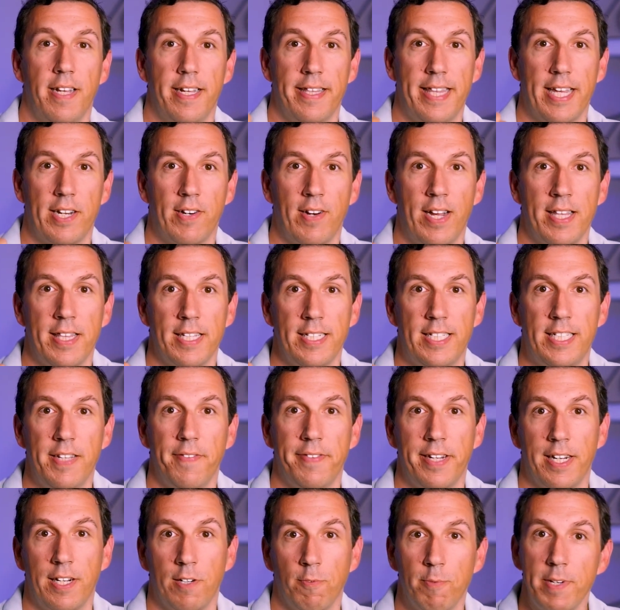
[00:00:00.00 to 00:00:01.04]
that are on the
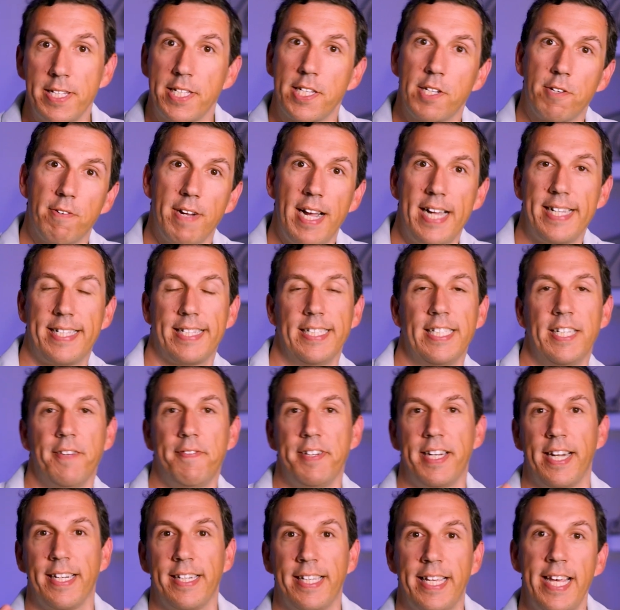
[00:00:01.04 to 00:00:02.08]
Dividend Aristocrats and
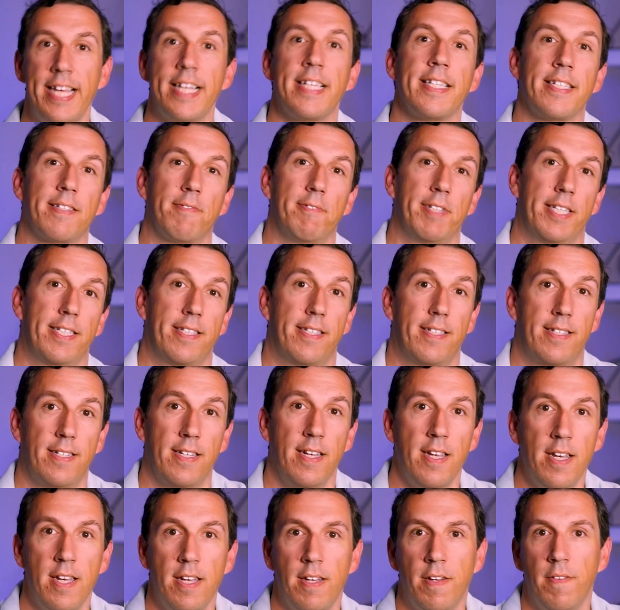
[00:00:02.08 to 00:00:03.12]
Dividend Kings list.
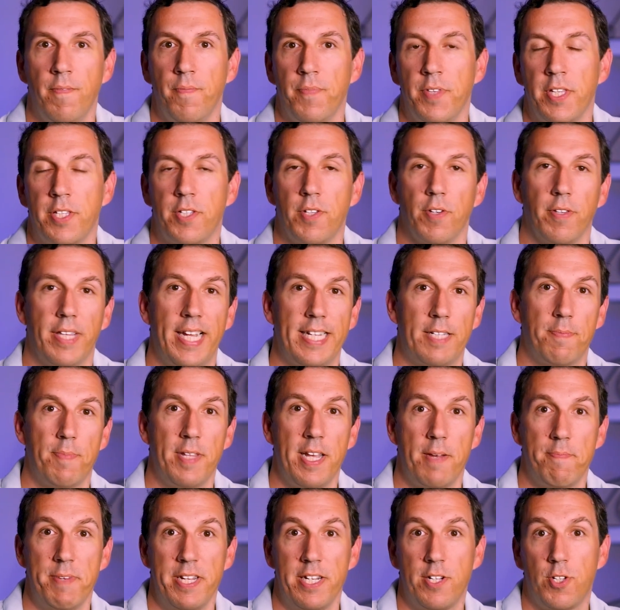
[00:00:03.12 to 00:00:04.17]
So
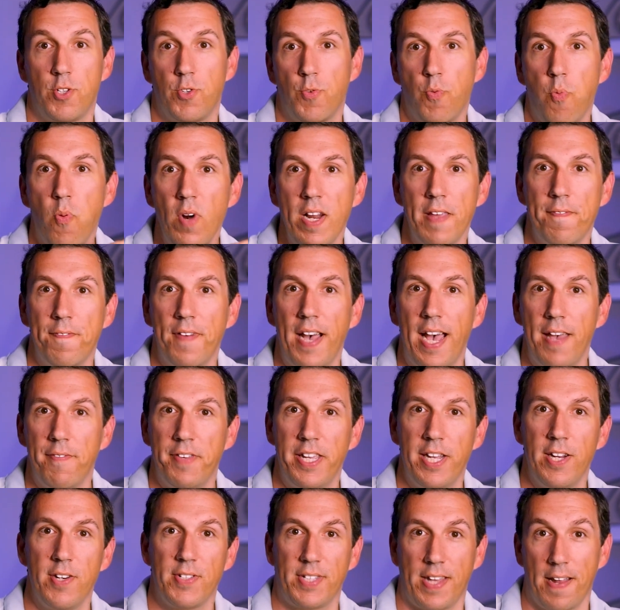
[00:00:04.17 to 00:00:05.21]
that'd be 25
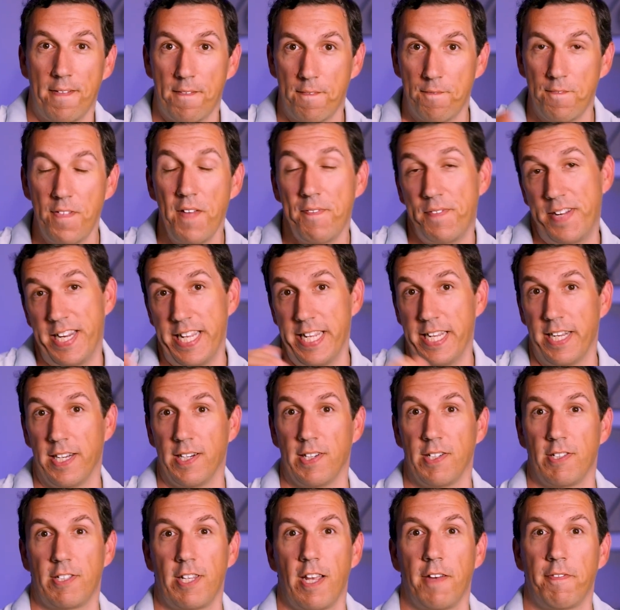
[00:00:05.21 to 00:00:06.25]
years and 50
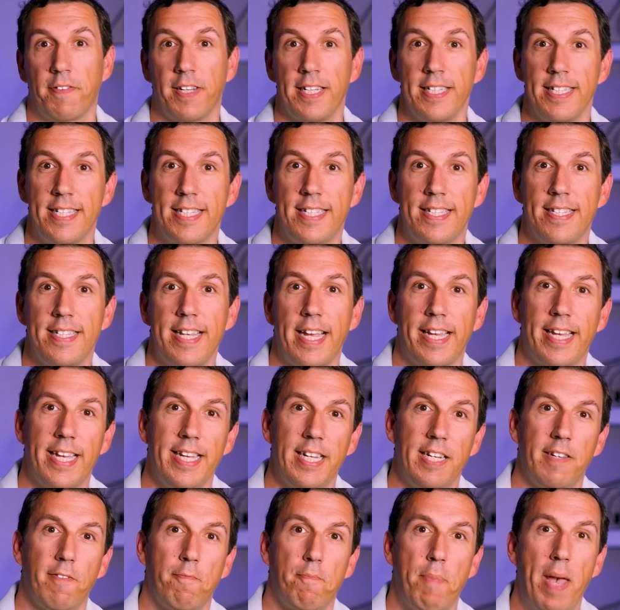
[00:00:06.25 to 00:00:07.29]
years of
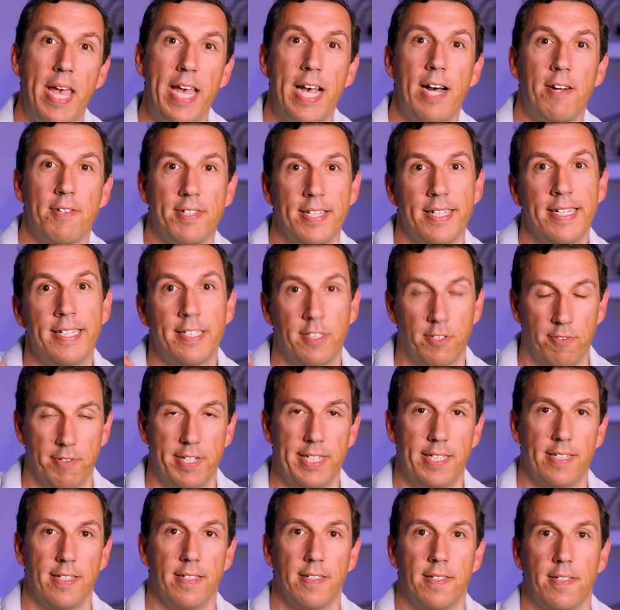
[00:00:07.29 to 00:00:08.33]
consecutive payouts and
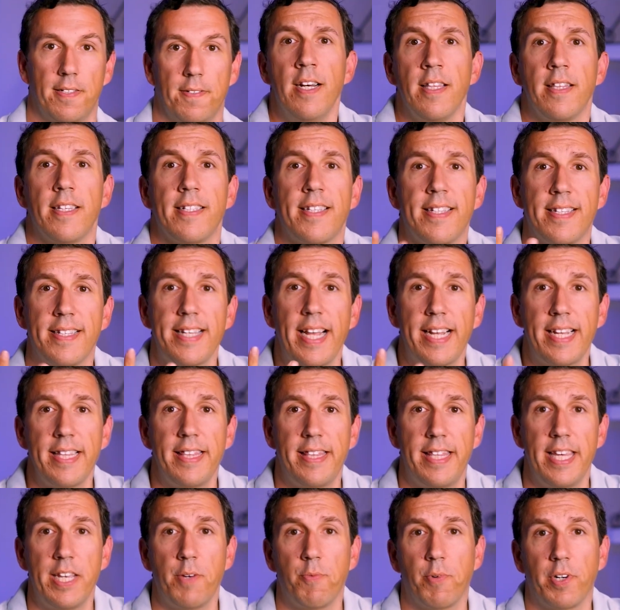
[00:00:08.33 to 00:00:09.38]
increases. The second
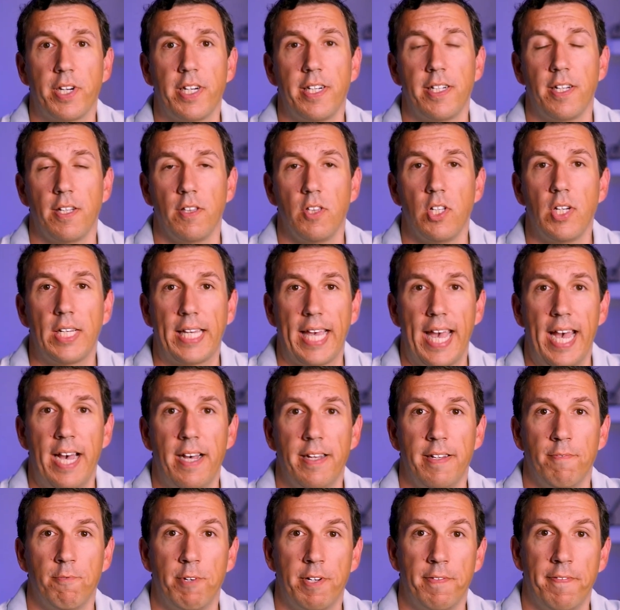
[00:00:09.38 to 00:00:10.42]
thing we're going to look
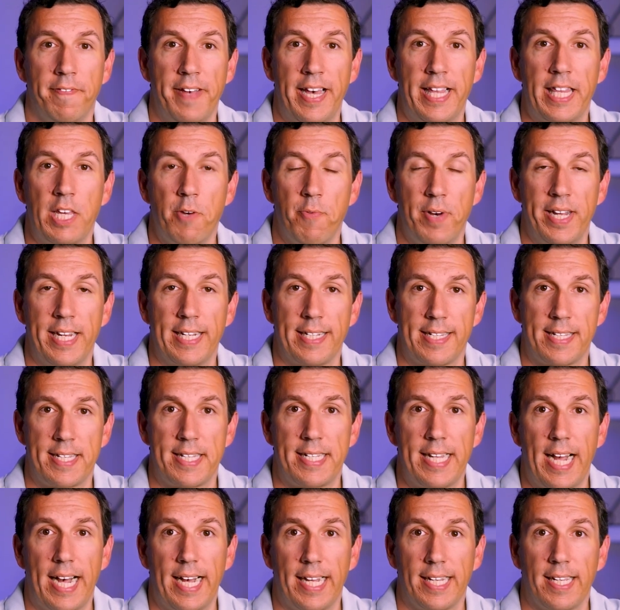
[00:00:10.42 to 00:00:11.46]
at when evaluating a
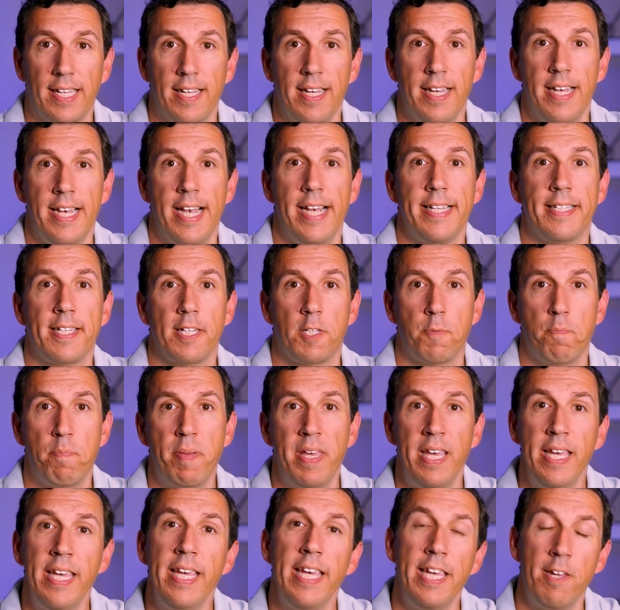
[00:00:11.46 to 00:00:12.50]
stock is its
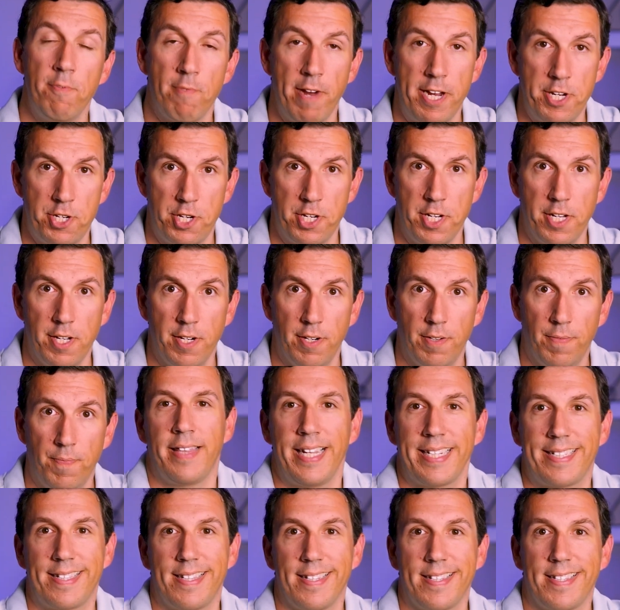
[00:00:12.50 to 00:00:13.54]
PE ratio.
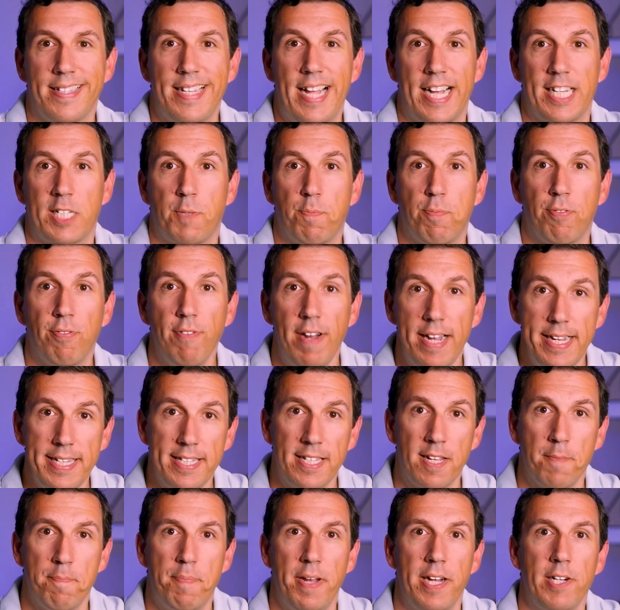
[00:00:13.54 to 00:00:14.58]
That's the stock's
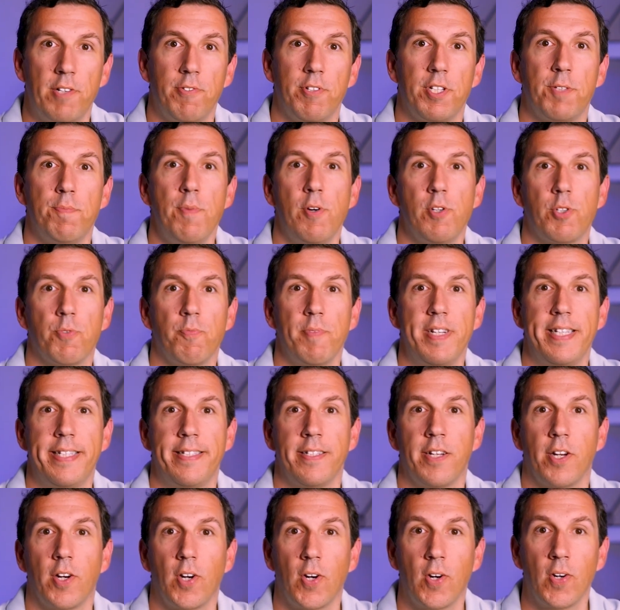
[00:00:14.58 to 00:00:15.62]
price compared to its most
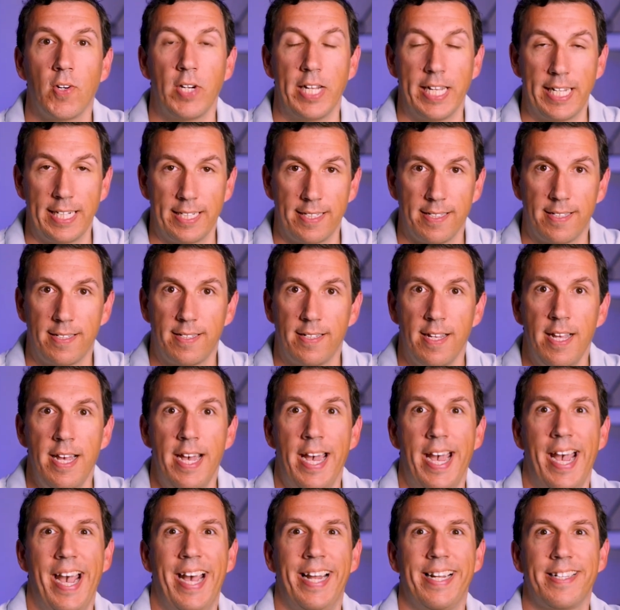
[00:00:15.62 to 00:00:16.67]
recent earnings,
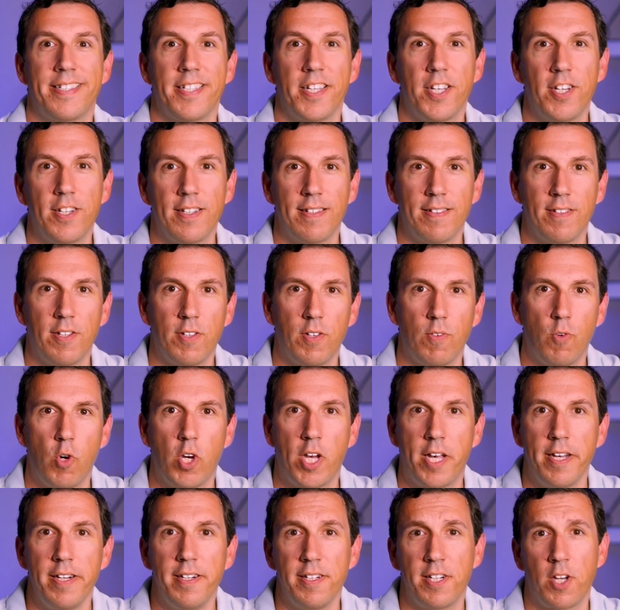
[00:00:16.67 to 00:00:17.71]
and it's a
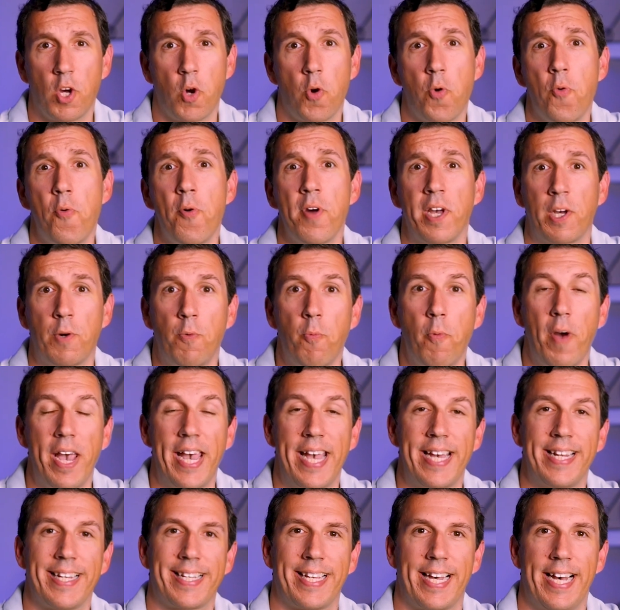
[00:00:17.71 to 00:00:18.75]
good, quick
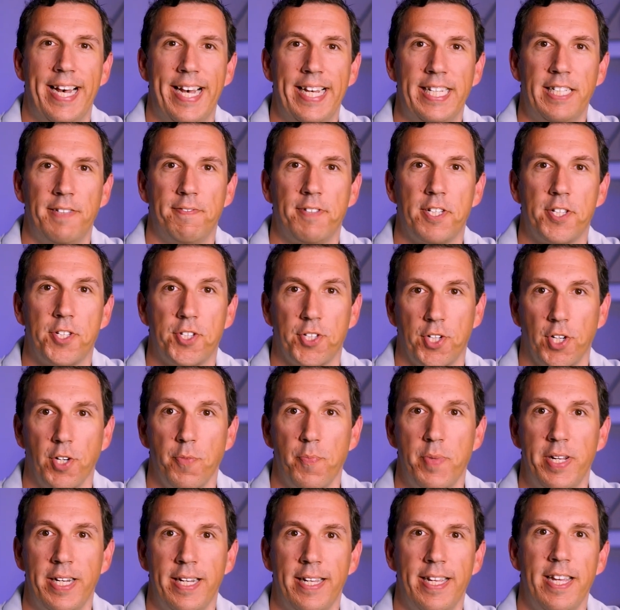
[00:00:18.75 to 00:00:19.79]
way to kind of
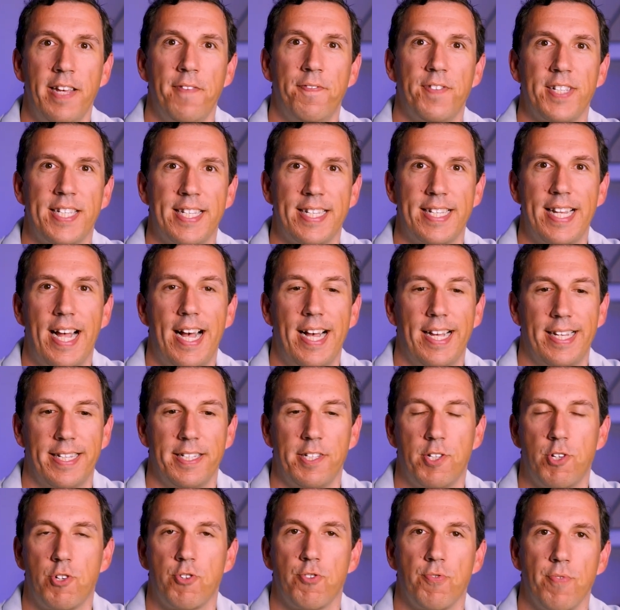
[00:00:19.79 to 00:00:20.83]
determine if a stock
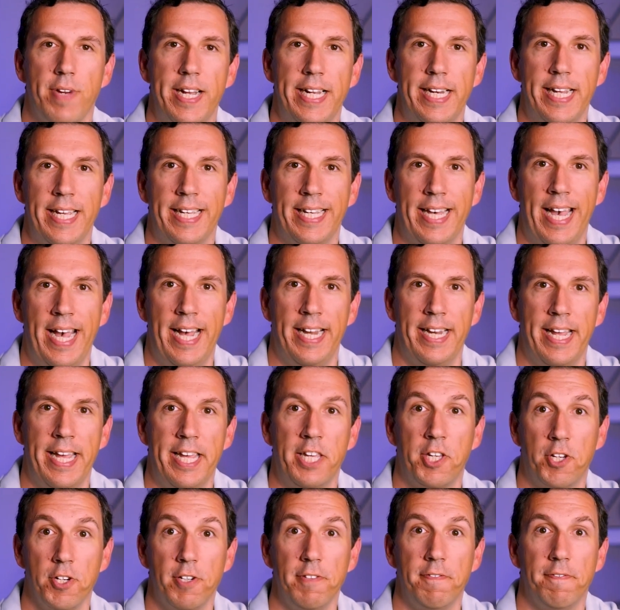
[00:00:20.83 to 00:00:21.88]
is trading at a
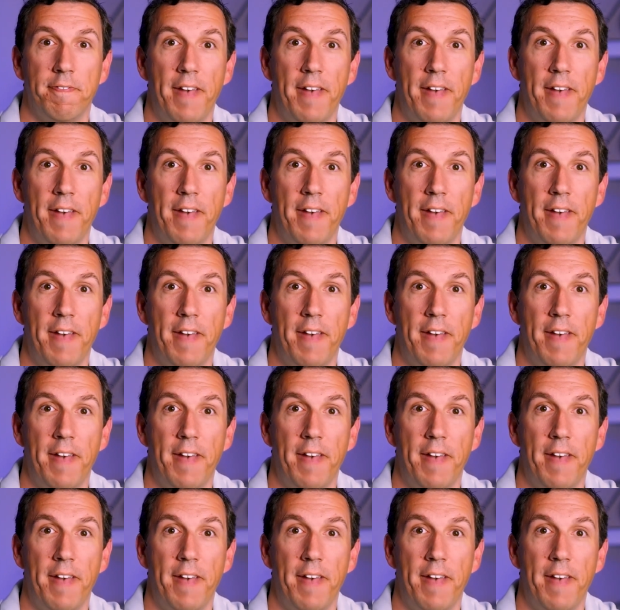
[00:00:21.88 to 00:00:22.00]
good